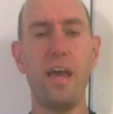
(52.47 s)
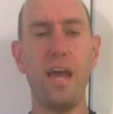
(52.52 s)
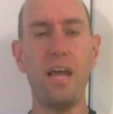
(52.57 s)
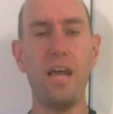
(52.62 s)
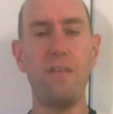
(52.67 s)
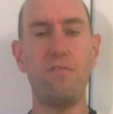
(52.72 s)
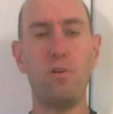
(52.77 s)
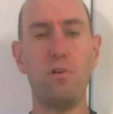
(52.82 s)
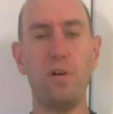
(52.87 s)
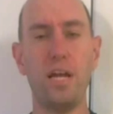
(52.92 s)

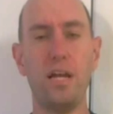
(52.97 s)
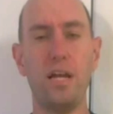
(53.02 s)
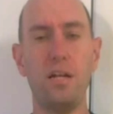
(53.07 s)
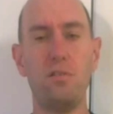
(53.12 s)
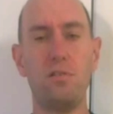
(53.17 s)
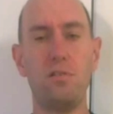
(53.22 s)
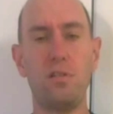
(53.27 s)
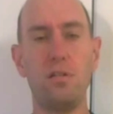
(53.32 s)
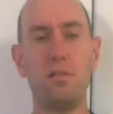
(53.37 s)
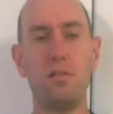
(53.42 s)
hateful and
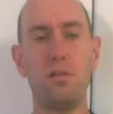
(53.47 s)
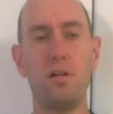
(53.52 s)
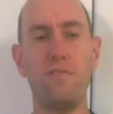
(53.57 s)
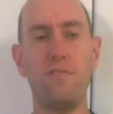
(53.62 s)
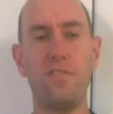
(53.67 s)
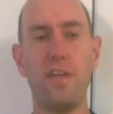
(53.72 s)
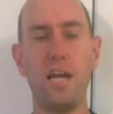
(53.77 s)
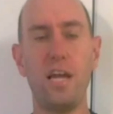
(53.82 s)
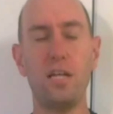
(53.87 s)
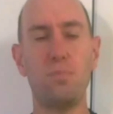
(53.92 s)

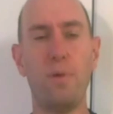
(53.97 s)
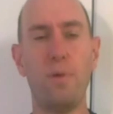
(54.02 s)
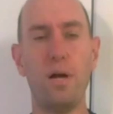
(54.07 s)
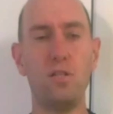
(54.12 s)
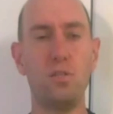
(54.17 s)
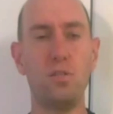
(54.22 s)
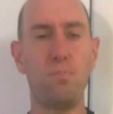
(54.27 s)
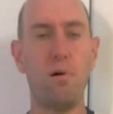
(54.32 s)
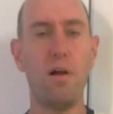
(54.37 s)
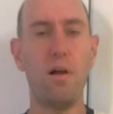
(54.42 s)
insensitive things by
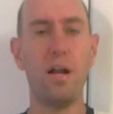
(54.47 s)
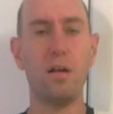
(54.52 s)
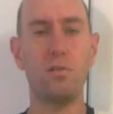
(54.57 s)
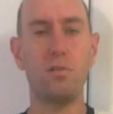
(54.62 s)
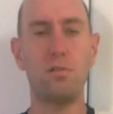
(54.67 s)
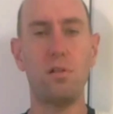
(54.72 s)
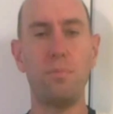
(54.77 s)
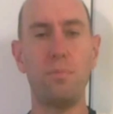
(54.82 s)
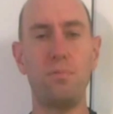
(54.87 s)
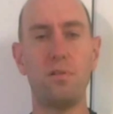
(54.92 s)
sporadic
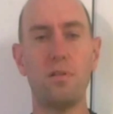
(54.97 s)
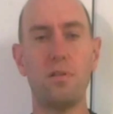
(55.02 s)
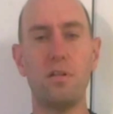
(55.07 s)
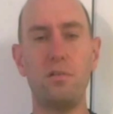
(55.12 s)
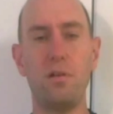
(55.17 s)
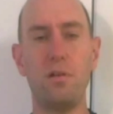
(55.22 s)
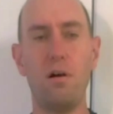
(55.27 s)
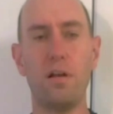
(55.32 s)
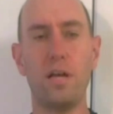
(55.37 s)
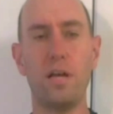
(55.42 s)
slips of the
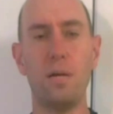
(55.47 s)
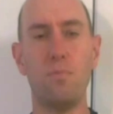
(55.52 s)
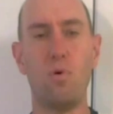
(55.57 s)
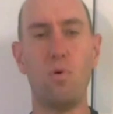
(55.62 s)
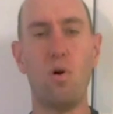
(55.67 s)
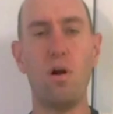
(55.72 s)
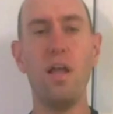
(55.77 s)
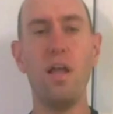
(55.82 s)
tongue anymore.